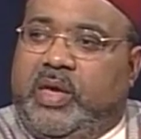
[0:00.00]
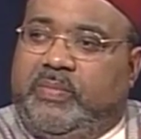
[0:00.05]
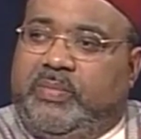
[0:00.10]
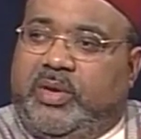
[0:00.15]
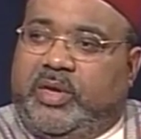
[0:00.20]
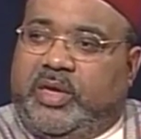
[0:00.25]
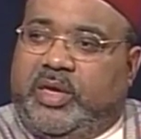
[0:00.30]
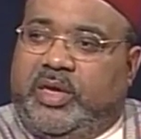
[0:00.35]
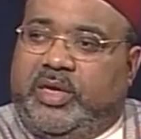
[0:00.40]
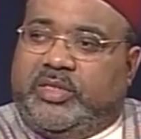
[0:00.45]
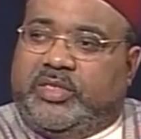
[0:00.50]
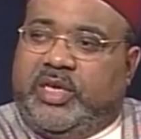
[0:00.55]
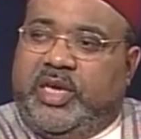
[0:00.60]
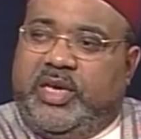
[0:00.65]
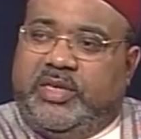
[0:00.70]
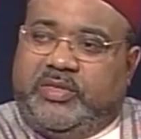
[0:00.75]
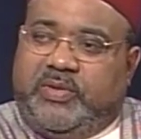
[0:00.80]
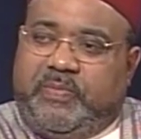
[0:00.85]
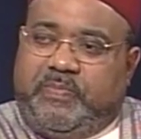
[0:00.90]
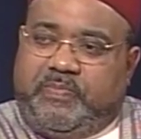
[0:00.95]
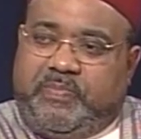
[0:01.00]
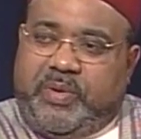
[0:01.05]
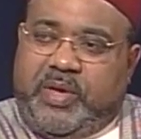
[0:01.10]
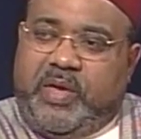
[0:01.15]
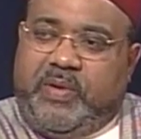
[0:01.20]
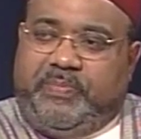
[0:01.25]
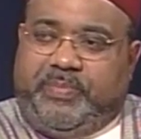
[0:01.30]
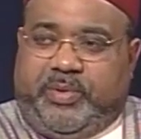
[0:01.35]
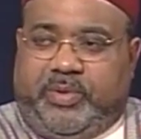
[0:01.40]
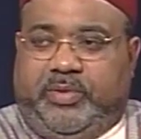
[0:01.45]
Because as a
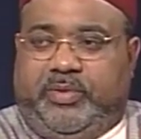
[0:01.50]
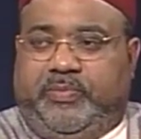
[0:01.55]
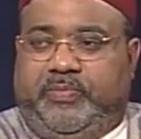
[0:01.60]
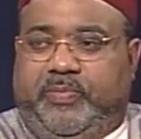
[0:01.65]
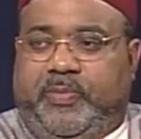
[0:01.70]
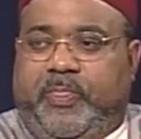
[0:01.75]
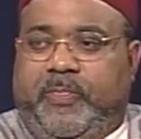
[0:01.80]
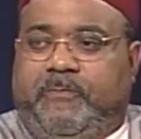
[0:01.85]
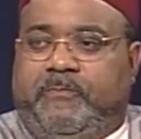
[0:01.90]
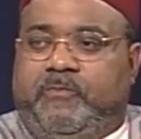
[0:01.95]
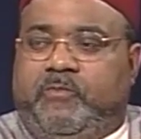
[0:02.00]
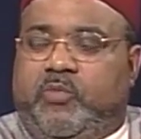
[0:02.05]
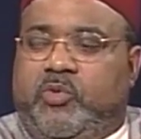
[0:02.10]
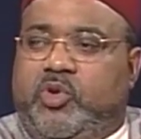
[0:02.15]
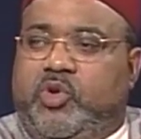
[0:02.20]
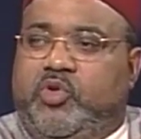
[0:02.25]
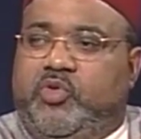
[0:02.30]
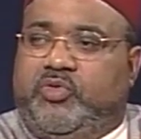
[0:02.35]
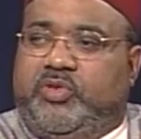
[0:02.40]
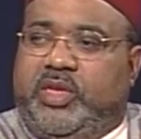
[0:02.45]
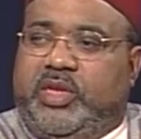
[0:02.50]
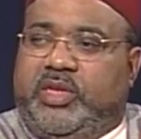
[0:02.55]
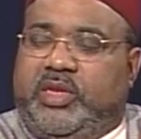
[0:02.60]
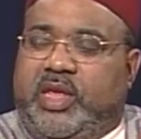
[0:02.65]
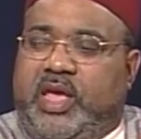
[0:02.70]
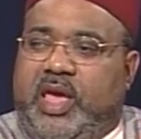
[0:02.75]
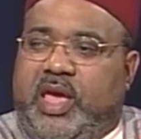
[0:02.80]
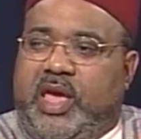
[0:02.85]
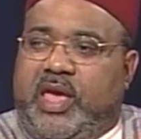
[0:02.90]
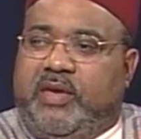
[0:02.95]
people who
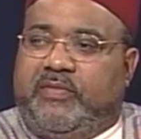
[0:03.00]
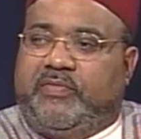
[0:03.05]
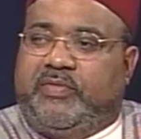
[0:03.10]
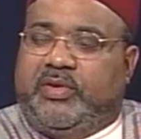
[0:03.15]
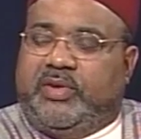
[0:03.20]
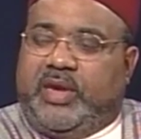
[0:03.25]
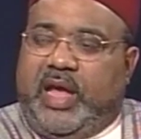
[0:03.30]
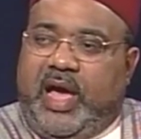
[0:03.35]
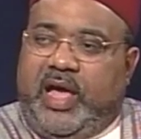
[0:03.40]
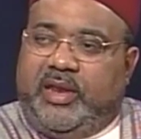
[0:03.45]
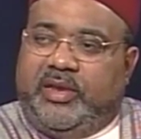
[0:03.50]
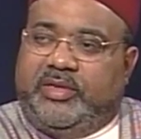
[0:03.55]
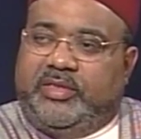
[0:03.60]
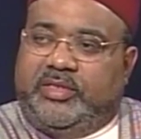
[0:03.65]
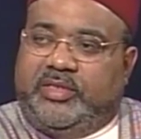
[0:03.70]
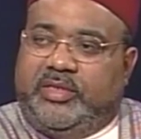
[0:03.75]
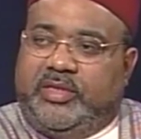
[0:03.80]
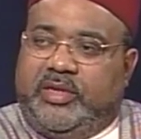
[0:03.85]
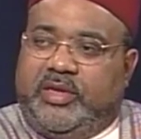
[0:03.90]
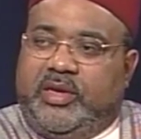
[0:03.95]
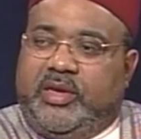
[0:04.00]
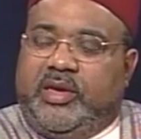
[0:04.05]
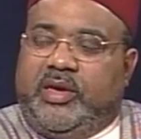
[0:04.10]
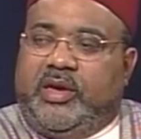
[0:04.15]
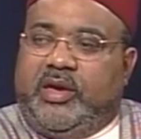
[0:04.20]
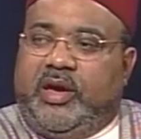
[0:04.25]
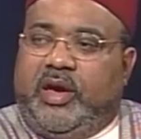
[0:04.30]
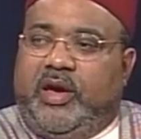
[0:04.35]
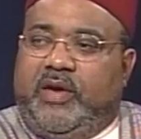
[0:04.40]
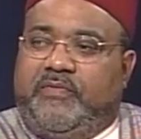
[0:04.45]
didn't have knowledge
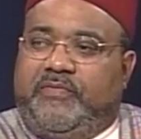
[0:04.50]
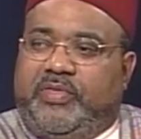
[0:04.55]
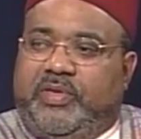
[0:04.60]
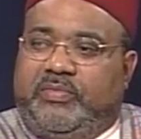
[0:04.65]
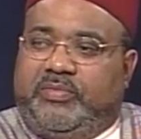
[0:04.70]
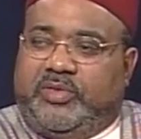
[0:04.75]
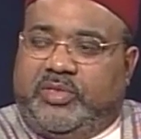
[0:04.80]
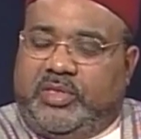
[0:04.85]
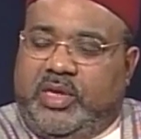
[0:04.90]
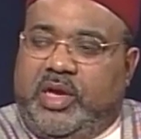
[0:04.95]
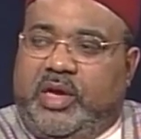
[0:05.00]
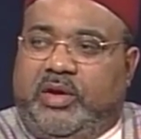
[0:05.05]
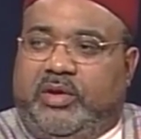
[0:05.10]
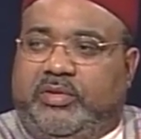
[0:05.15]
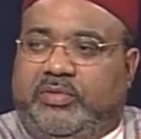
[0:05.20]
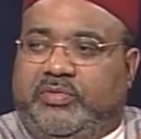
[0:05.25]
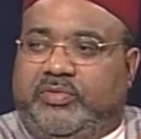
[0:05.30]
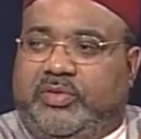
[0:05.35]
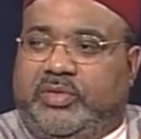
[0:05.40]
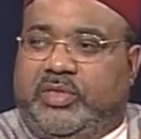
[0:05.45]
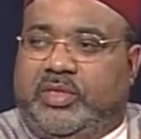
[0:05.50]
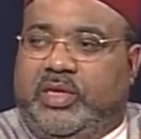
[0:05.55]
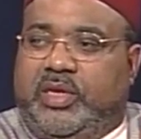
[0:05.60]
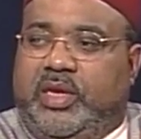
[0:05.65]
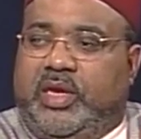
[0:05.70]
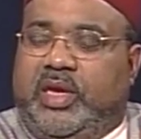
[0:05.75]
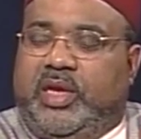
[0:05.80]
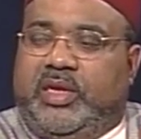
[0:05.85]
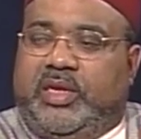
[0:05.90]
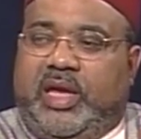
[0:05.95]
of themselves,
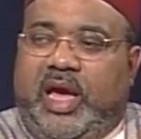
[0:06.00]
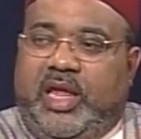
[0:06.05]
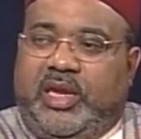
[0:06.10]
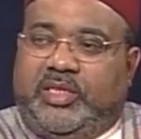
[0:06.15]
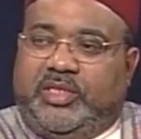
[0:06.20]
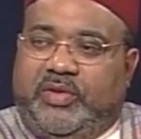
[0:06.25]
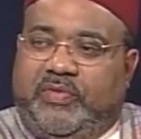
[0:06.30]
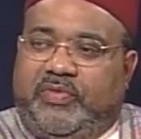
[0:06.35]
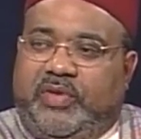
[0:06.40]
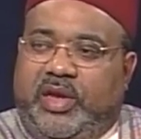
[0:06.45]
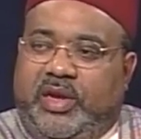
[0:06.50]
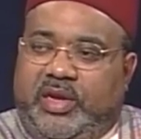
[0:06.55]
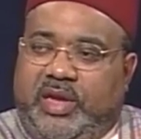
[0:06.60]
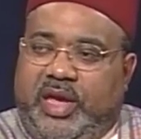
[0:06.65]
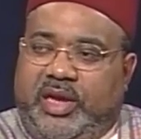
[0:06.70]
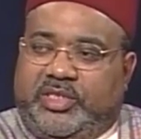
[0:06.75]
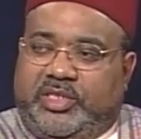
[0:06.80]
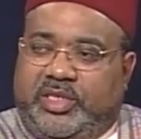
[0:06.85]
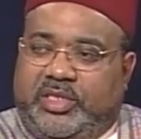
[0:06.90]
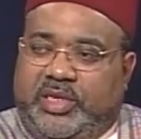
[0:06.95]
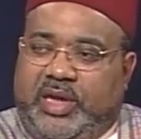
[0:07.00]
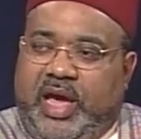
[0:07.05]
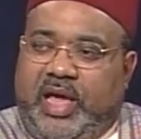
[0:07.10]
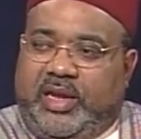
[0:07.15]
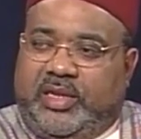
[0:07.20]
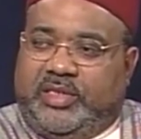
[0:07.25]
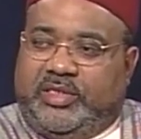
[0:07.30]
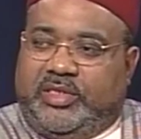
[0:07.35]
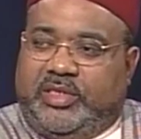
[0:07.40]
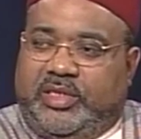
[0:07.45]
knowledge of their
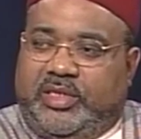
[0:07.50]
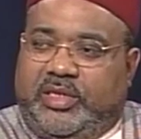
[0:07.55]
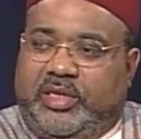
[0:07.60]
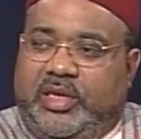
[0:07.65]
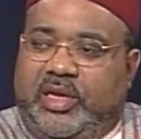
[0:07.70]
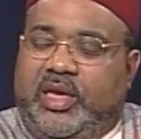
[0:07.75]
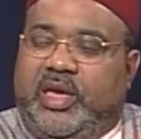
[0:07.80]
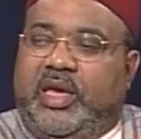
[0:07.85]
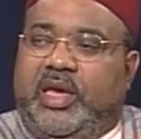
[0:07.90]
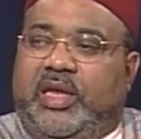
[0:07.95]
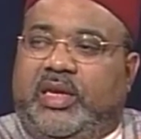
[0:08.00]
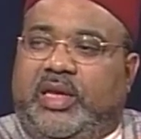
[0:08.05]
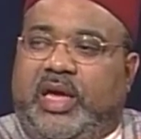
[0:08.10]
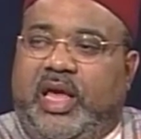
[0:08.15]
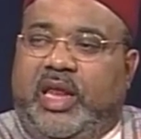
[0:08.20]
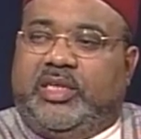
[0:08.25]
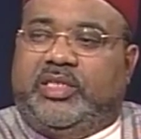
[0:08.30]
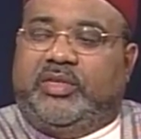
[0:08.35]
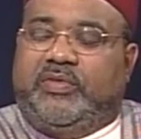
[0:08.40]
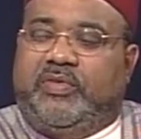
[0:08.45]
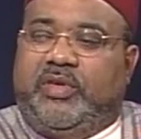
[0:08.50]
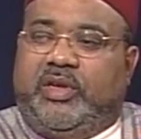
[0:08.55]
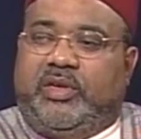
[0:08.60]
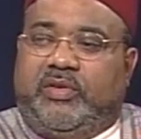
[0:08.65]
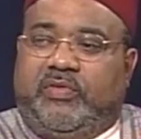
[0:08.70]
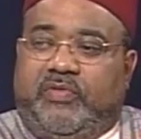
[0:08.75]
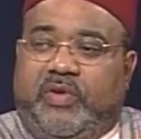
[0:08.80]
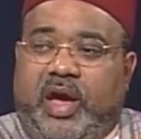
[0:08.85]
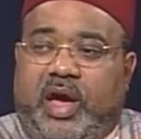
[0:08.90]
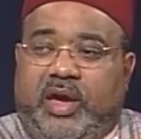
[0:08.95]
nationality, knowledge of their
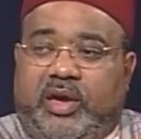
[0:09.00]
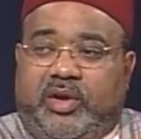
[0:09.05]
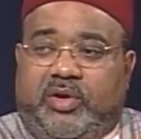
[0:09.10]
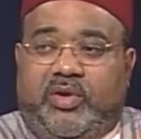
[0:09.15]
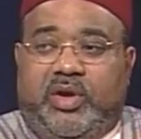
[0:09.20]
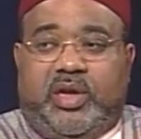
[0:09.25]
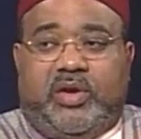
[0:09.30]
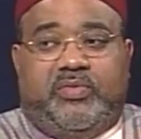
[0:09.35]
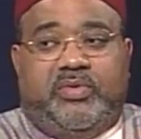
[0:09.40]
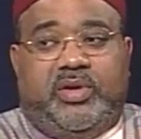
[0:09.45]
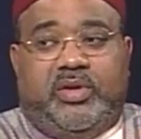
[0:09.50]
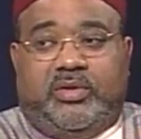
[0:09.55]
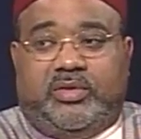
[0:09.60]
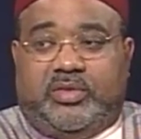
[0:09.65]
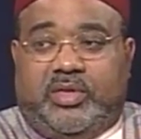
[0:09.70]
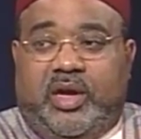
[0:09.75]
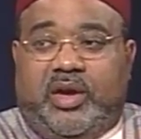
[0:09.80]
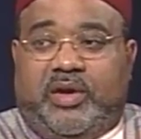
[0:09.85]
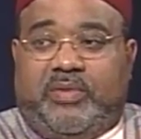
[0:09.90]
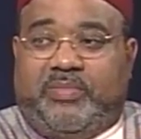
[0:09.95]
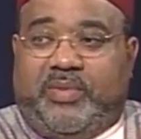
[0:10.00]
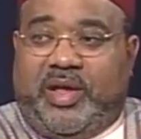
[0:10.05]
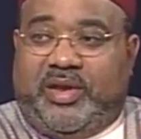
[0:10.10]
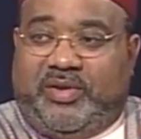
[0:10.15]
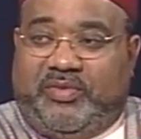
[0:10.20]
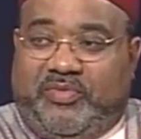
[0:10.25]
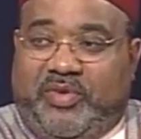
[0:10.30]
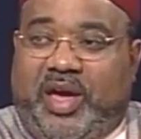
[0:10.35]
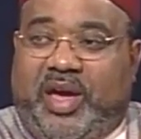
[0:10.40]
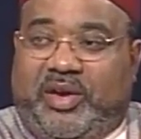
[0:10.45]
divine creed, and we're going to talk
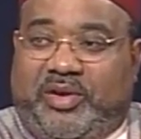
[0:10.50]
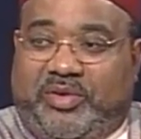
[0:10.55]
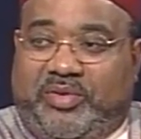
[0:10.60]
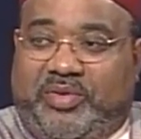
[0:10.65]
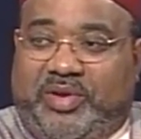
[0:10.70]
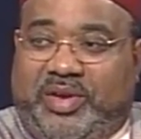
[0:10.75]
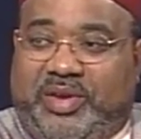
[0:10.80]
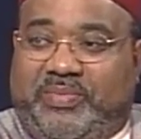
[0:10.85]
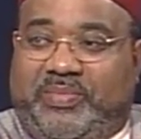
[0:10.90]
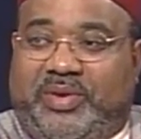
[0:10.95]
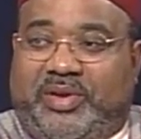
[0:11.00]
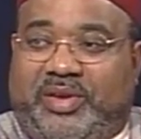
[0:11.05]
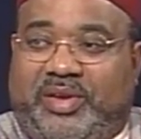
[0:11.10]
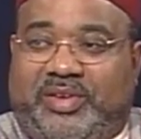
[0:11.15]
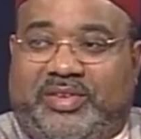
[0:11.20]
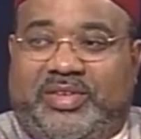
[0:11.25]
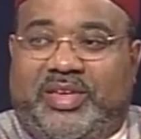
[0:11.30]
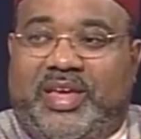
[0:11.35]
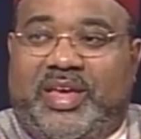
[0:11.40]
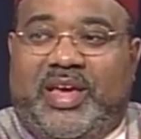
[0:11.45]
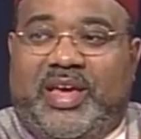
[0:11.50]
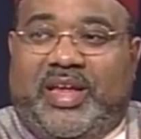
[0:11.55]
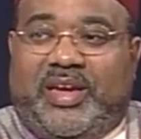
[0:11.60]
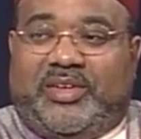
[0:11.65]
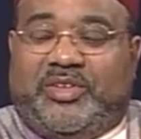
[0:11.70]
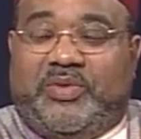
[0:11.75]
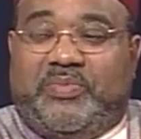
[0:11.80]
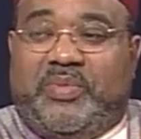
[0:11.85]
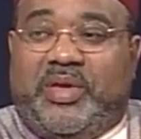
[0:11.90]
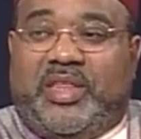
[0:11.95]
about divine creed because
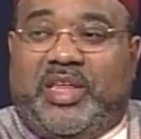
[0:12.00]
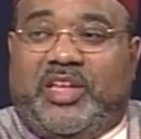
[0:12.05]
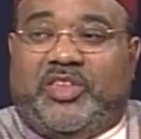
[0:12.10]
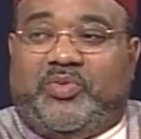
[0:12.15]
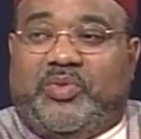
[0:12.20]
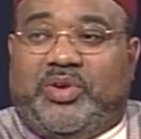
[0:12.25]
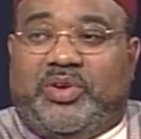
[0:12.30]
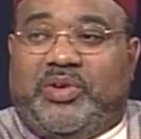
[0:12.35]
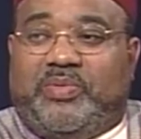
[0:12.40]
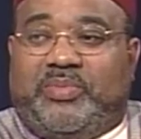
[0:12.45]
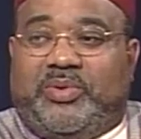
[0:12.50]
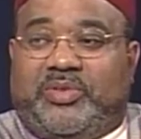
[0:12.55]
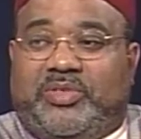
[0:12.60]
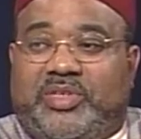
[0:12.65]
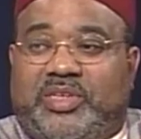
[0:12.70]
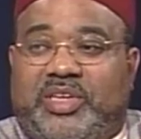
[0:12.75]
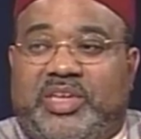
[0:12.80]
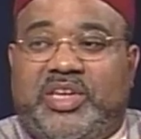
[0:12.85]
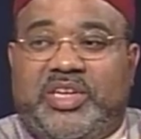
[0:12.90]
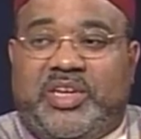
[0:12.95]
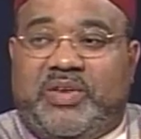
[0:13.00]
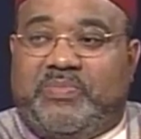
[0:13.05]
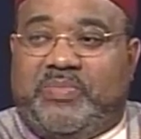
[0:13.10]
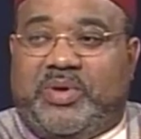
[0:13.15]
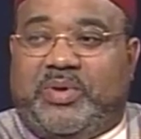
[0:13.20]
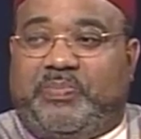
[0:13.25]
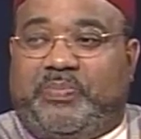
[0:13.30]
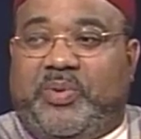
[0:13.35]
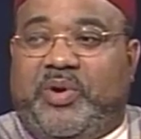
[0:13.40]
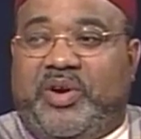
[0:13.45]
To me, that's one of the most
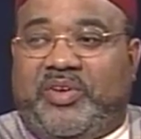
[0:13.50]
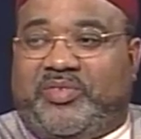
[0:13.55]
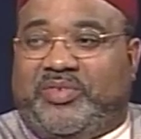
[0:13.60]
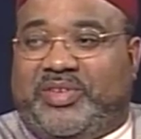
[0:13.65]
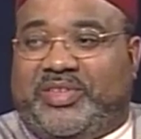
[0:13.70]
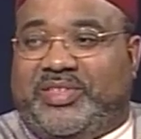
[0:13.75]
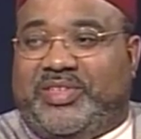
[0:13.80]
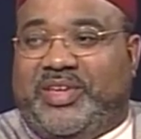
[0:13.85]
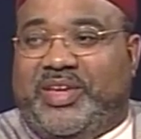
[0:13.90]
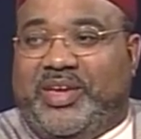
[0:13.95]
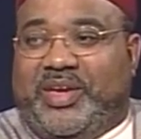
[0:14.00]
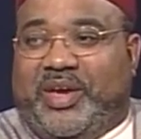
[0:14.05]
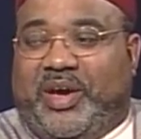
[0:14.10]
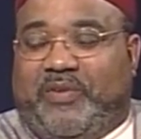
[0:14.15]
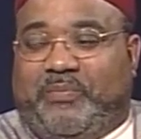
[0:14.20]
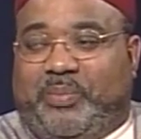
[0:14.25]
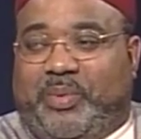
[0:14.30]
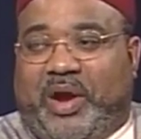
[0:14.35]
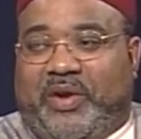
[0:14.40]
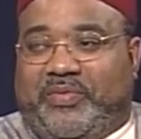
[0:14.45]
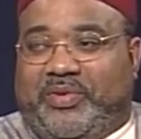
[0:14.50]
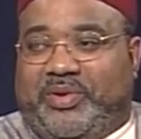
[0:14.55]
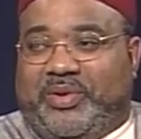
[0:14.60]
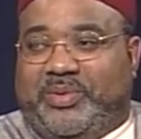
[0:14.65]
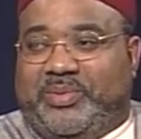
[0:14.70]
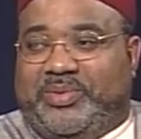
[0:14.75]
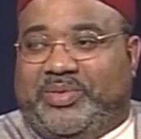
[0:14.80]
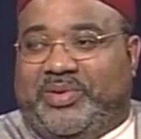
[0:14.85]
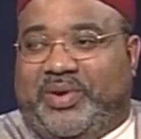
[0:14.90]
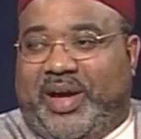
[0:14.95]
intimate portraits of Prophet
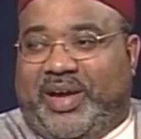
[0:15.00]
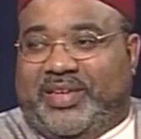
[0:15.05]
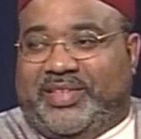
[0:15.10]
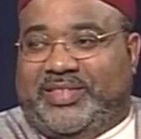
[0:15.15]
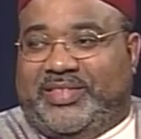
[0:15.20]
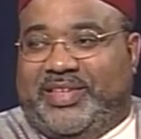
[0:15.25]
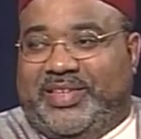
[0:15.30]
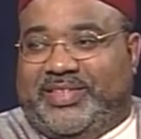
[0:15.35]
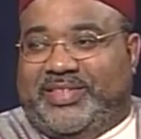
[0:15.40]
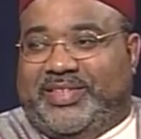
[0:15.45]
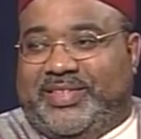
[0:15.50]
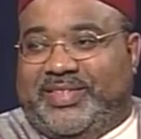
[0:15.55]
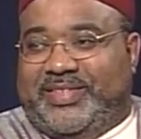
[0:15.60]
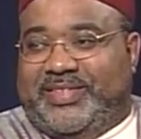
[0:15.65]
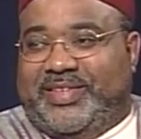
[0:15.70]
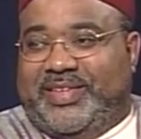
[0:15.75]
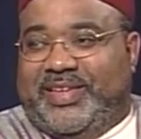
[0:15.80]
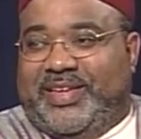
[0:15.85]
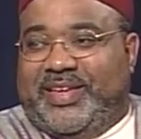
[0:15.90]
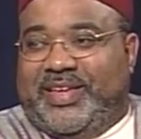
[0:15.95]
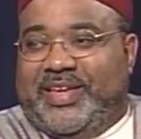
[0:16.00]
Noble Drew Ali's teachings.